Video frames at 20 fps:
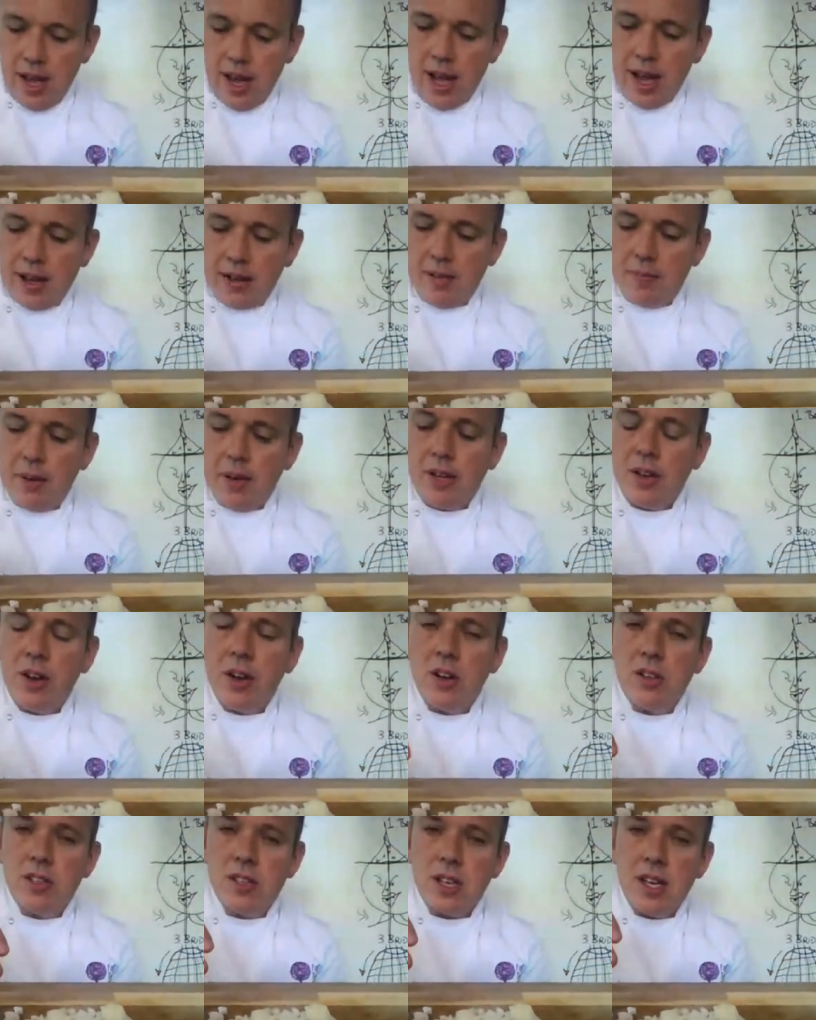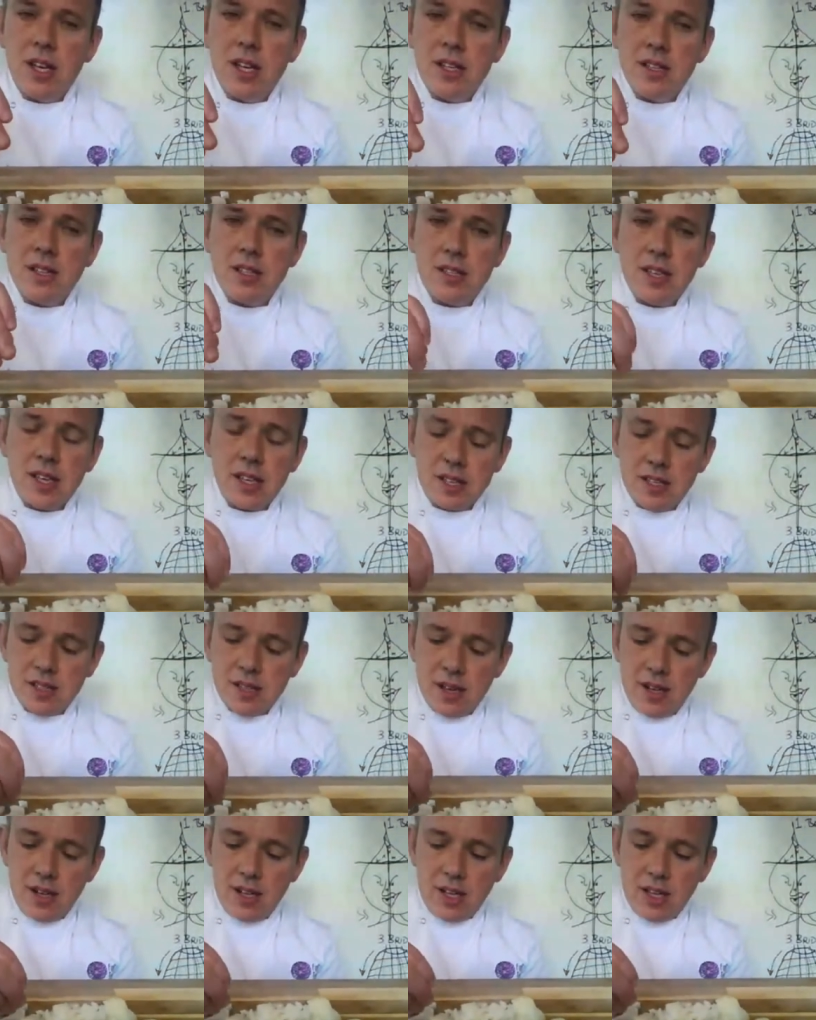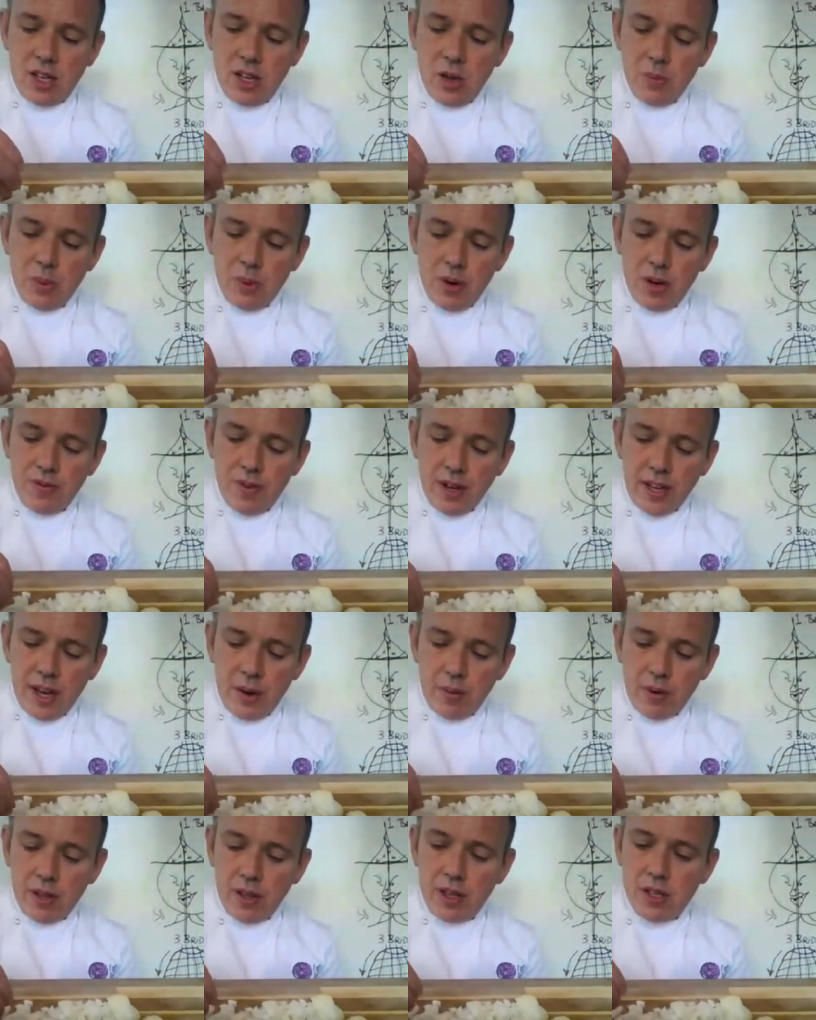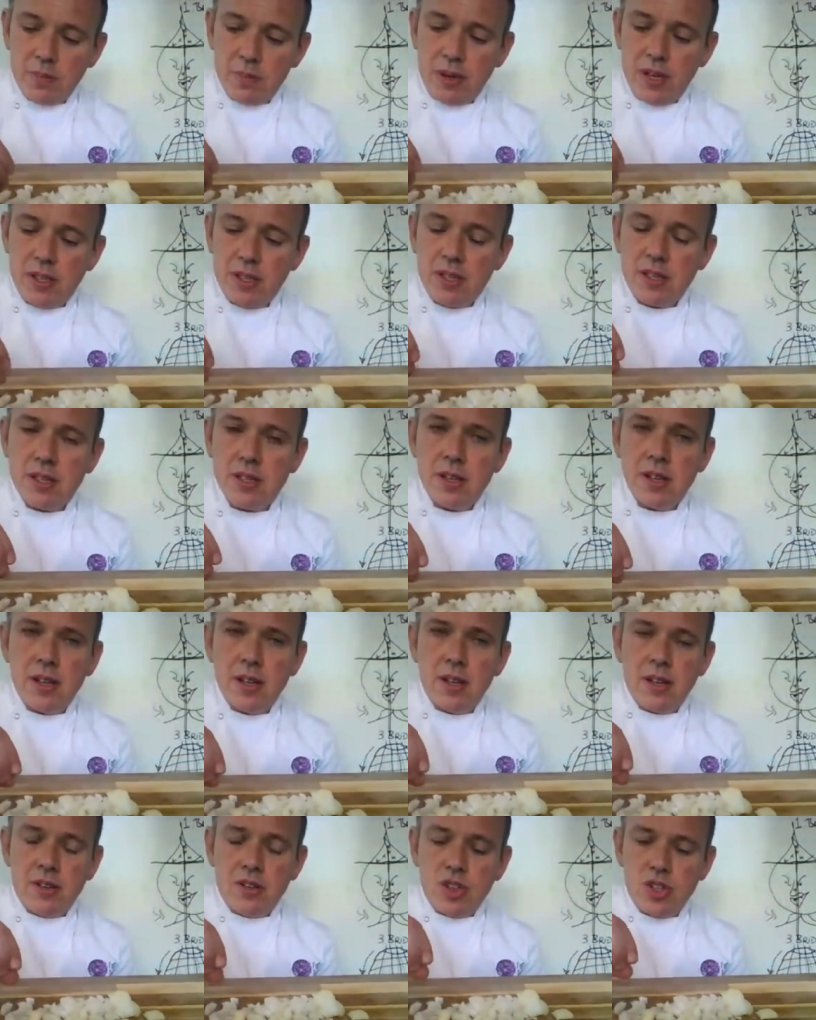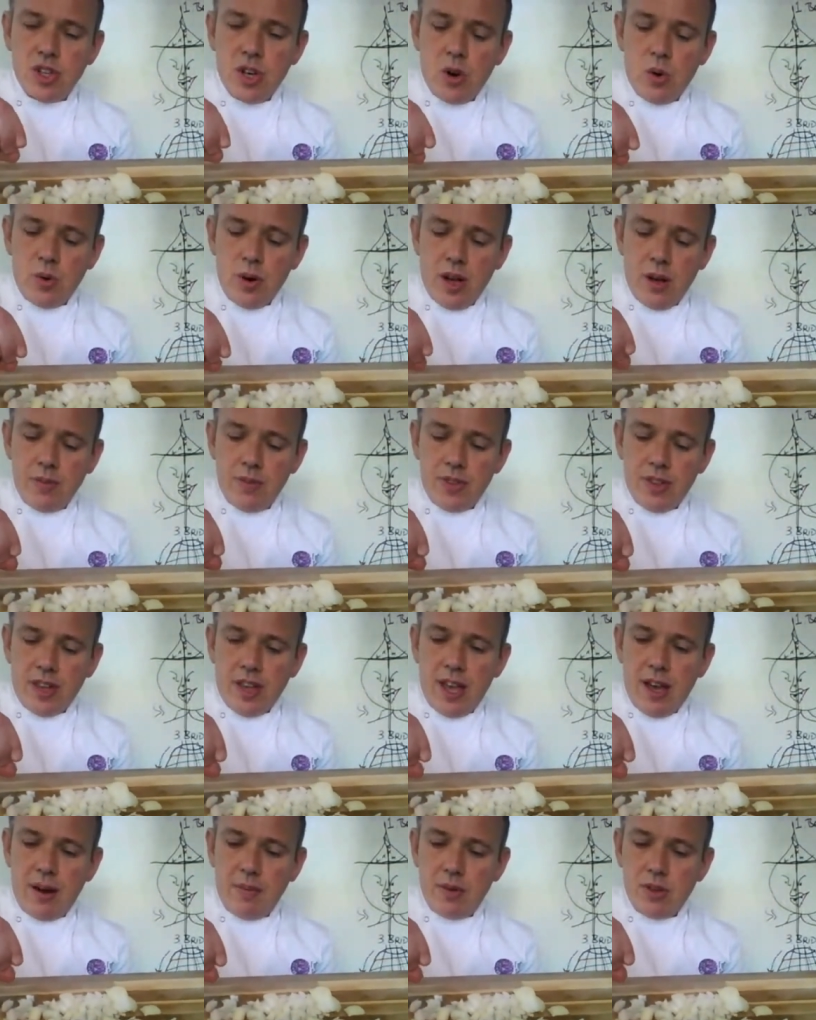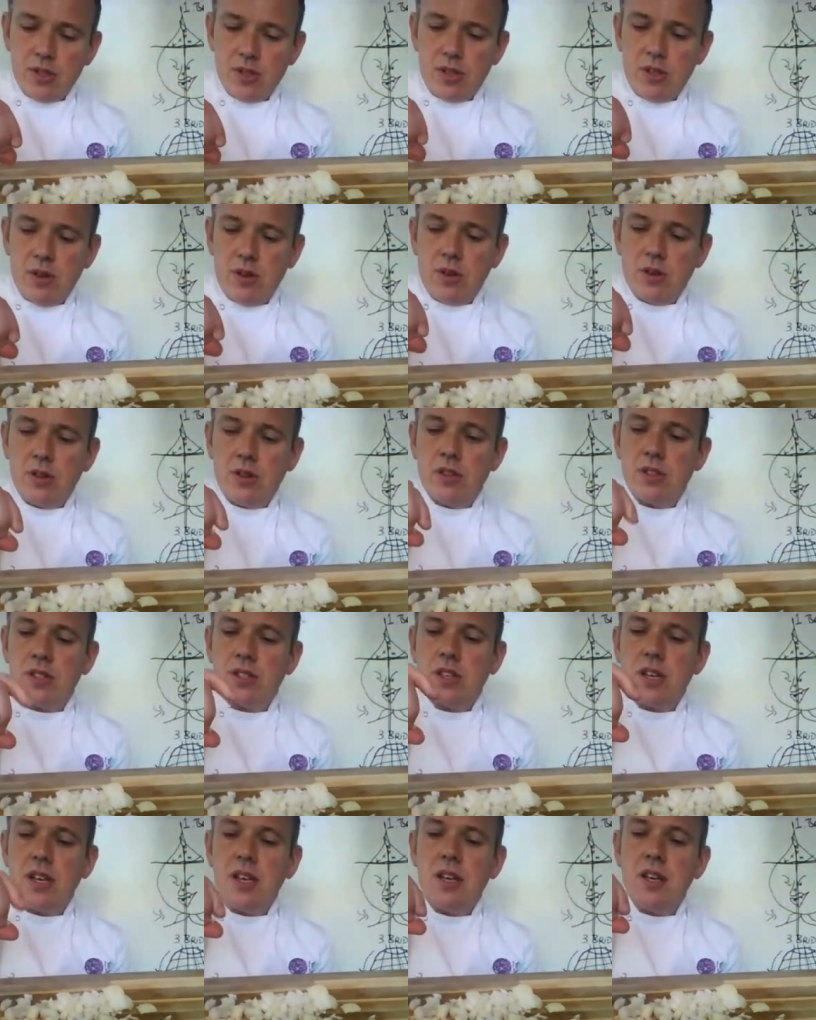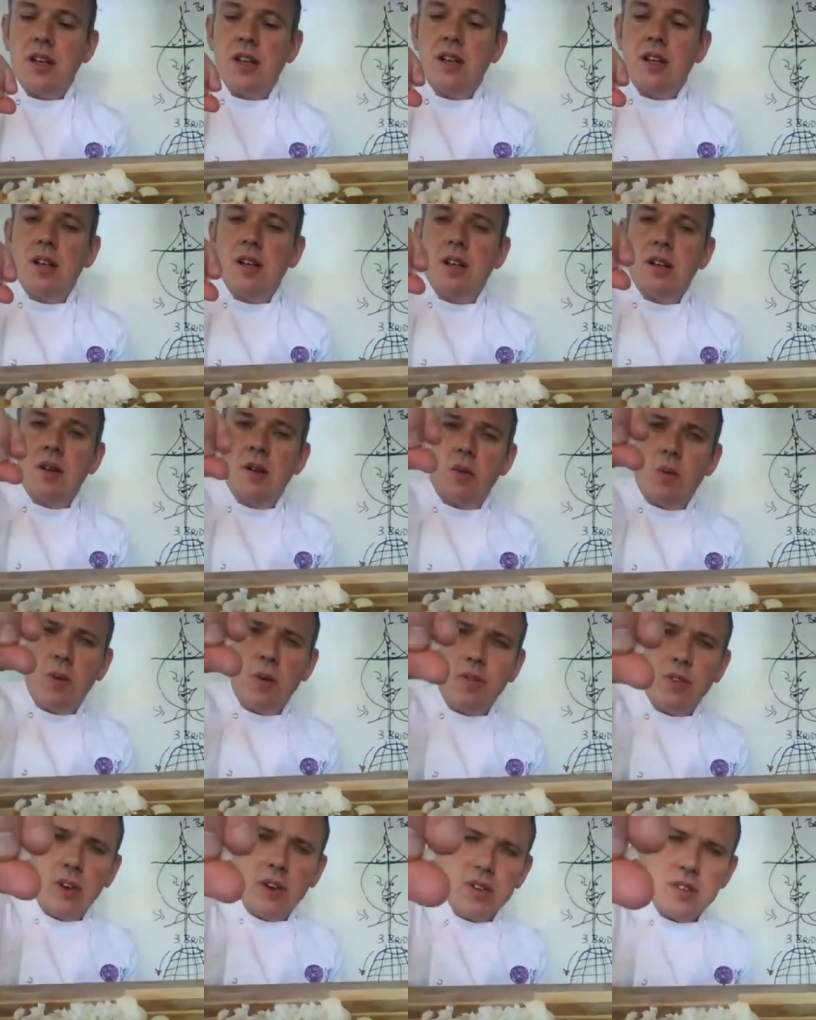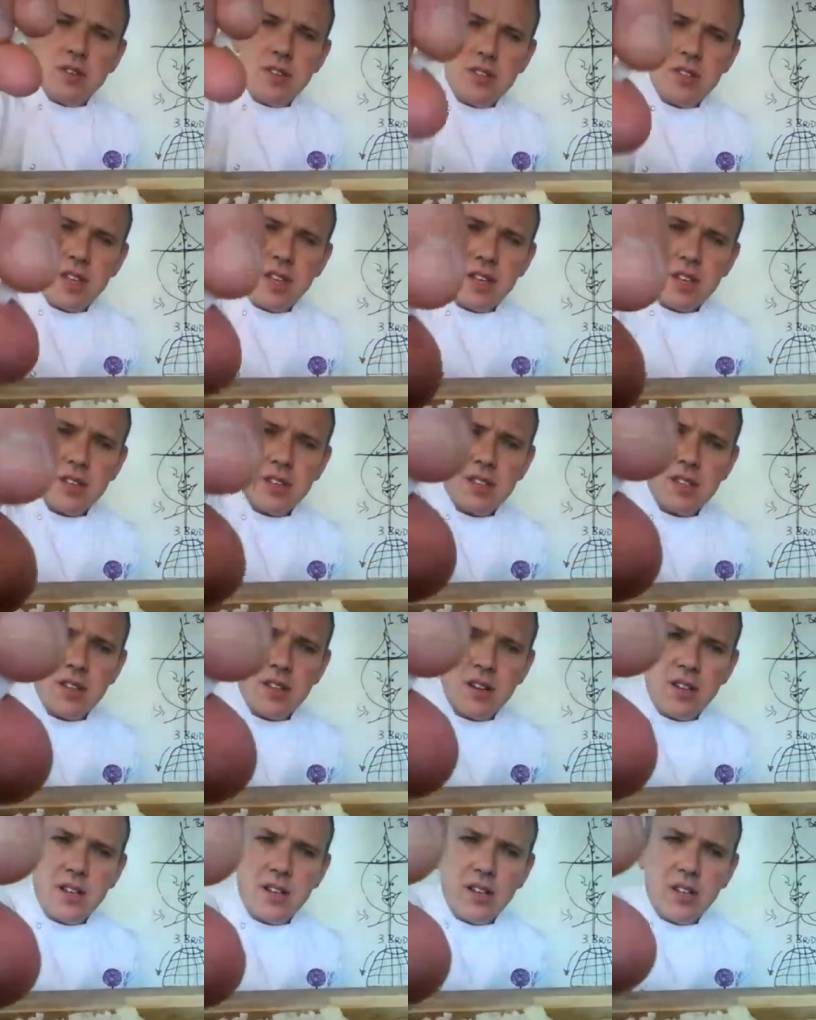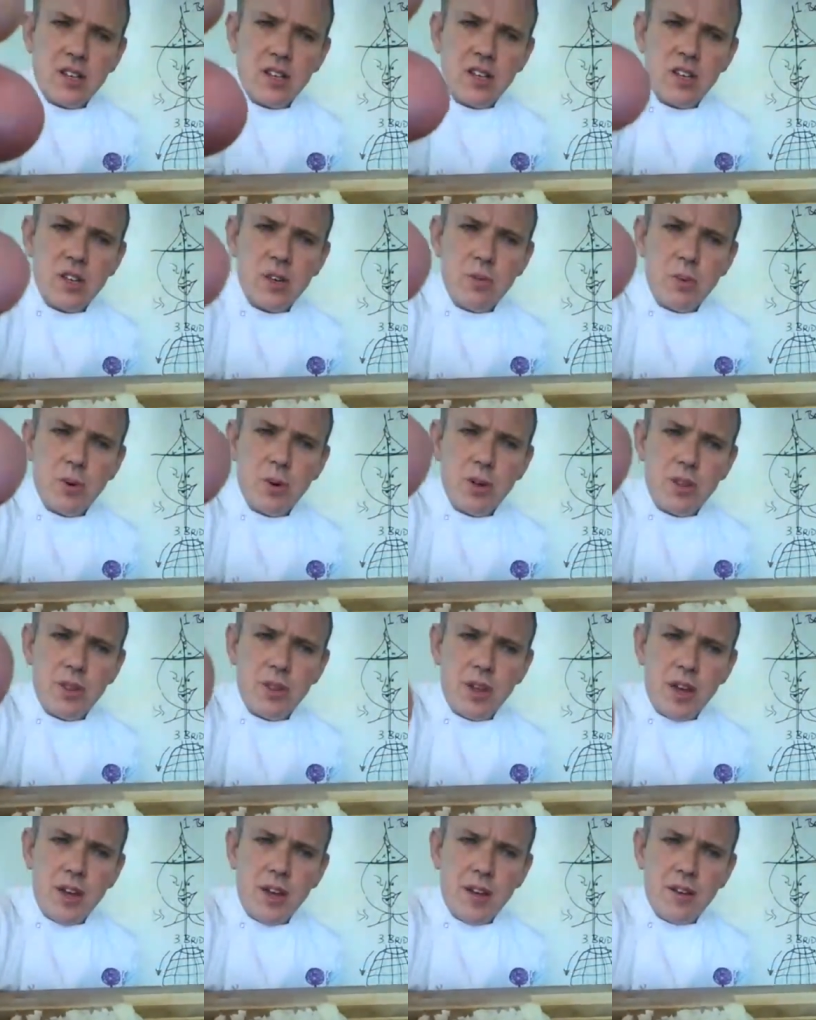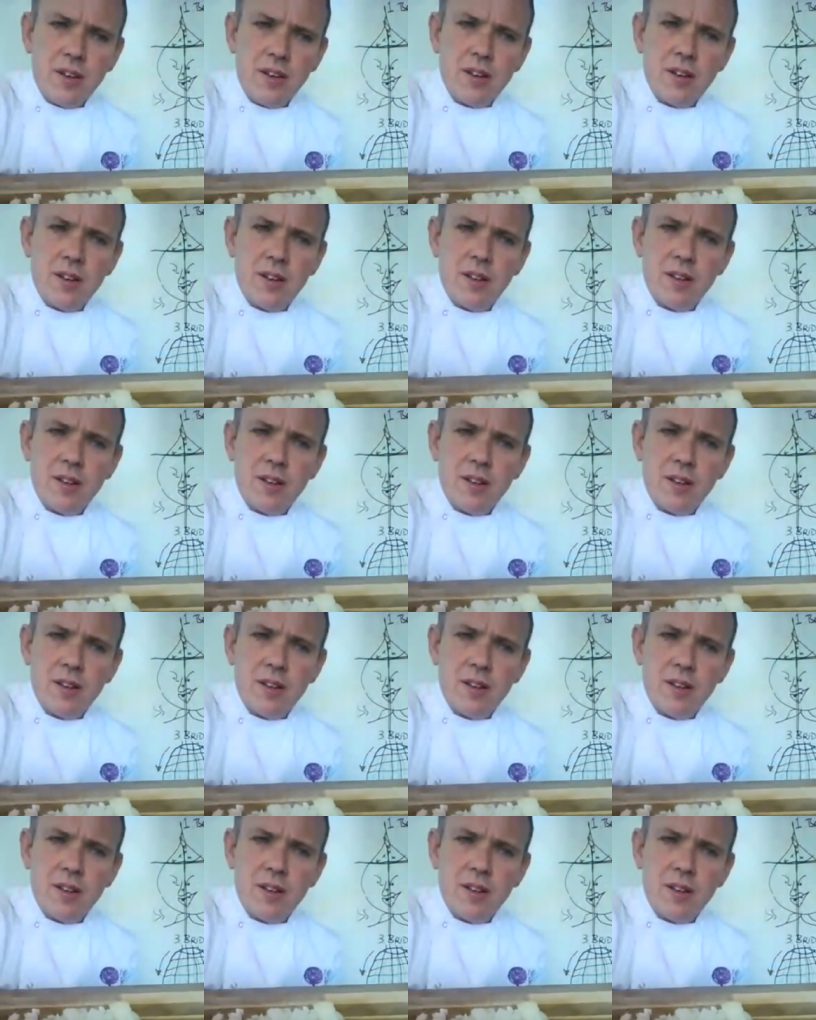And because it is a 6-sided cuboid, if I get one of these pieces, just hold it up to the camera so you can see. We've got a 6-sided cuboid there.